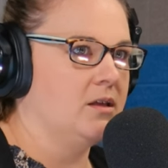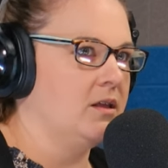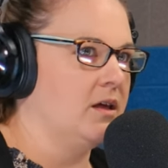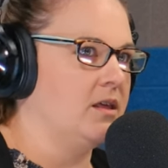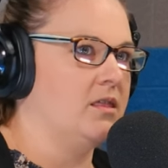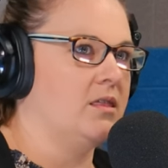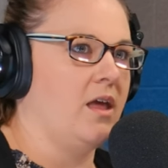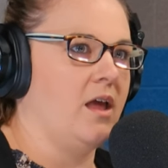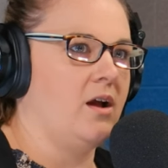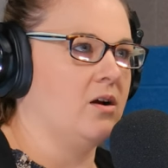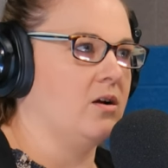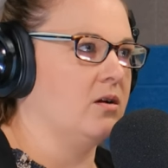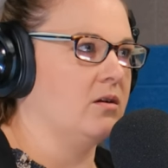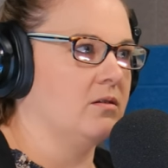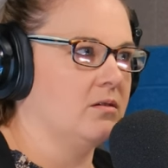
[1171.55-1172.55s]
Like,
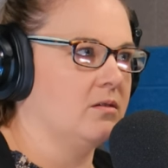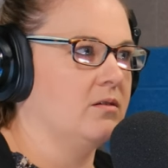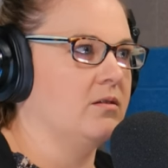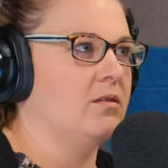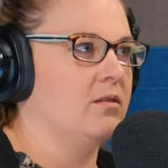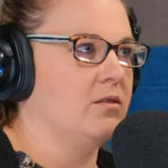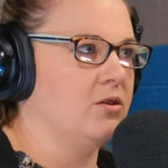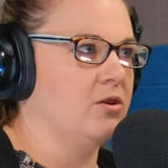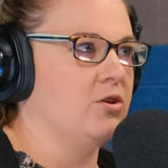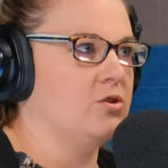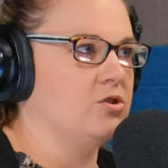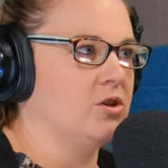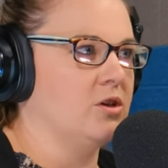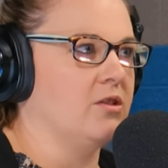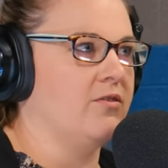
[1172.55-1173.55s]
they're
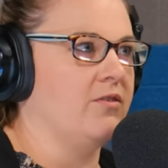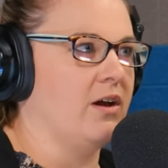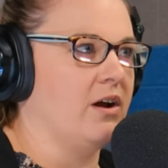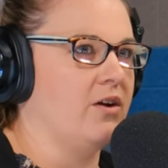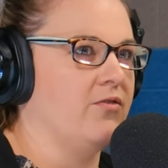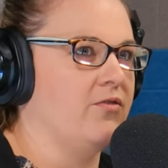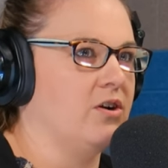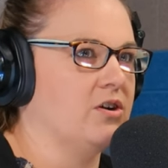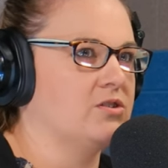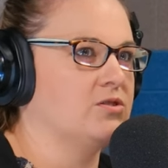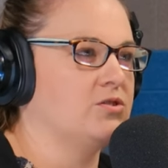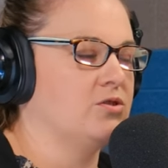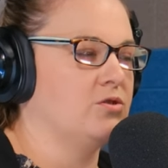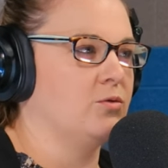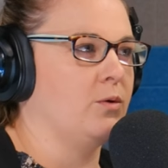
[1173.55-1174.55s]
usually in the very
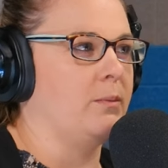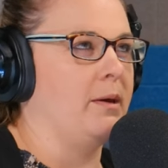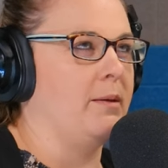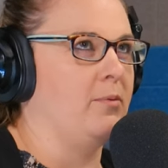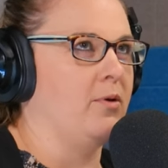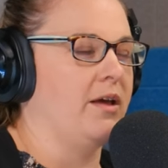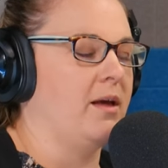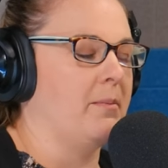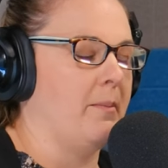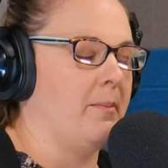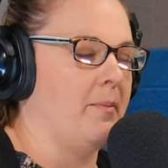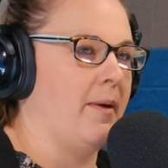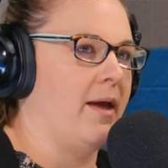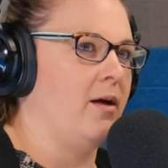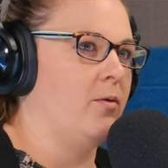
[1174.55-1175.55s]
first 3 people I come up
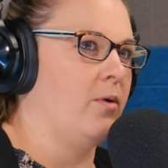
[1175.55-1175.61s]
in my head